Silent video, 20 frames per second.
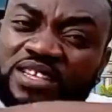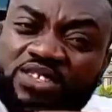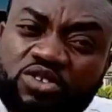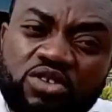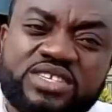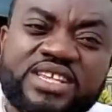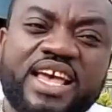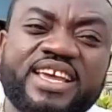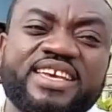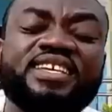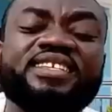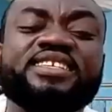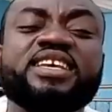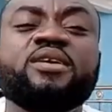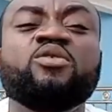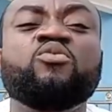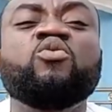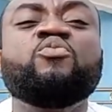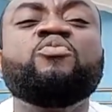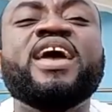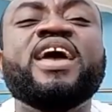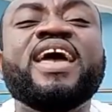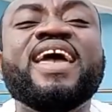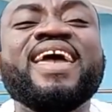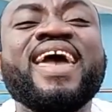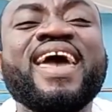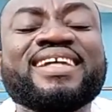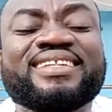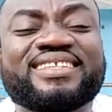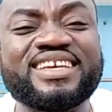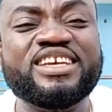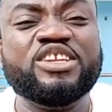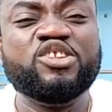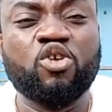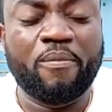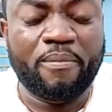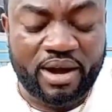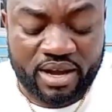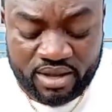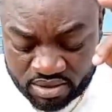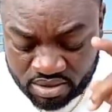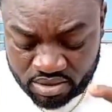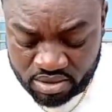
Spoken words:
Pastor Sage said, will be 8 in number.